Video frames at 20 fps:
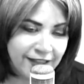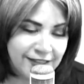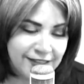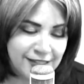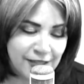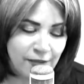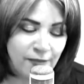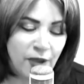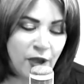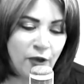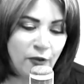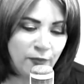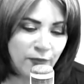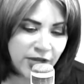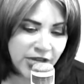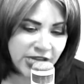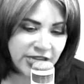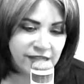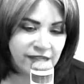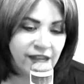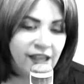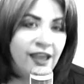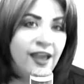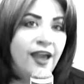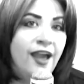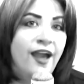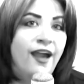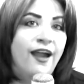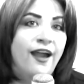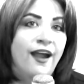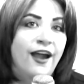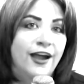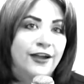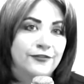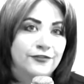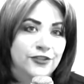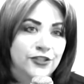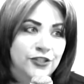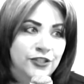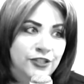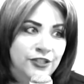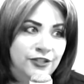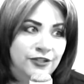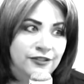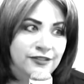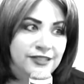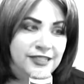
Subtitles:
So I'm hoping after